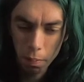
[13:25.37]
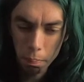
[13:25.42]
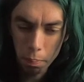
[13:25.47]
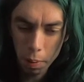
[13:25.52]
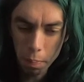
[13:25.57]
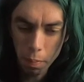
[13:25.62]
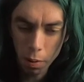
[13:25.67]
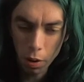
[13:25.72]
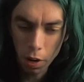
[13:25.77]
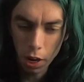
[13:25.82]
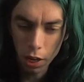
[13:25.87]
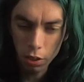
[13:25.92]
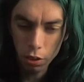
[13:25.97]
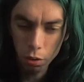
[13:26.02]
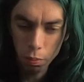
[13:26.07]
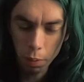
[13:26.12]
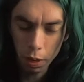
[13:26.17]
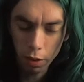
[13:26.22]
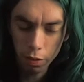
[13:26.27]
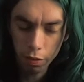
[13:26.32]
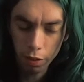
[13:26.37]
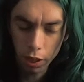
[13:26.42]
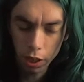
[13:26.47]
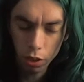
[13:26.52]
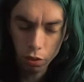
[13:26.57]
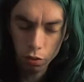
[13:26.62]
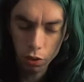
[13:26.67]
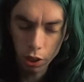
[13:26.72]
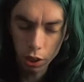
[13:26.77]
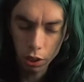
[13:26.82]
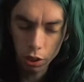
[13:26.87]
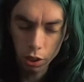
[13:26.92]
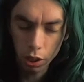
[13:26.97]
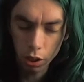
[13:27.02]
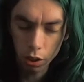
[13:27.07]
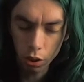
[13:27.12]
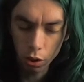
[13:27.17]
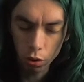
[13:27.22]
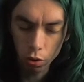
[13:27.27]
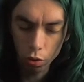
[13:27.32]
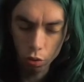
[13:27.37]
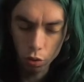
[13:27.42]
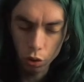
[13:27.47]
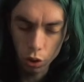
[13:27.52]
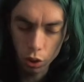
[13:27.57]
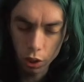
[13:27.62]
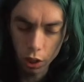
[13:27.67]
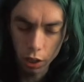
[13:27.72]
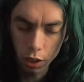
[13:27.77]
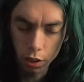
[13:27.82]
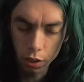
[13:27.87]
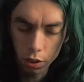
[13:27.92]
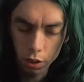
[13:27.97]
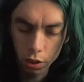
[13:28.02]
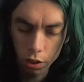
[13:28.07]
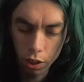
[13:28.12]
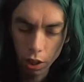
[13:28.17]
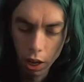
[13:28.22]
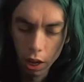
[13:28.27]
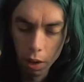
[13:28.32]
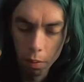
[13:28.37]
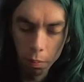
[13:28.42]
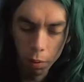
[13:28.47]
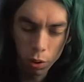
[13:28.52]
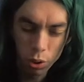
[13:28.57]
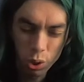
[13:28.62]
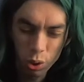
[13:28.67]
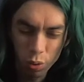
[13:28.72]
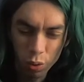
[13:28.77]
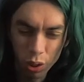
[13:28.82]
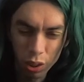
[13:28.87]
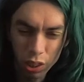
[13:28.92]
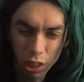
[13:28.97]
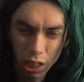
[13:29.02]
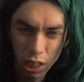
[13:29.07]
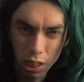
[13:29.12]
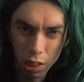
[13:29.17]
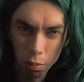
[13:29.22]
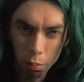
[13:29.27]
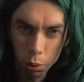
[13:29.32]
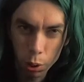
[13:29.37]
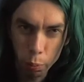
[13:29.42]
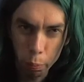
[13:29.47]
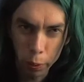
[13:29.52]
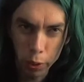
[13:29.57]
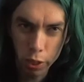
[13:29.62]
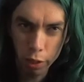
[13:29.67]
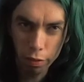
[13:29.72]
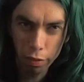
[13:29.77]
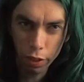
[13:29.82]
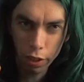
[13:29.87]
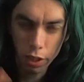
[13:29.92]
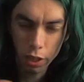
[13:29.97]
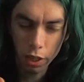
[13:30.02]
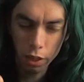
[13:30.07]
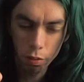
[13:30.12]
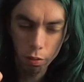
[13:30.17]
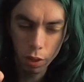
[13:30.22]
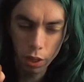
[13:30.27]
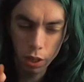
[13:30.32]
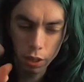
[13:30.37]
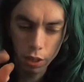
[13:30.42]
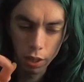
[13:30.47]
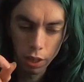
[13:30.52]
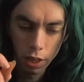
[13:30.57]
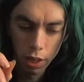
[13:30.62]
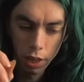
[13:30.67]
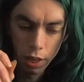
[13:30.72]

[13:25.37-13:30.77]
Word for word: People like to make fun of things they don't understand, most of the time. Specifically when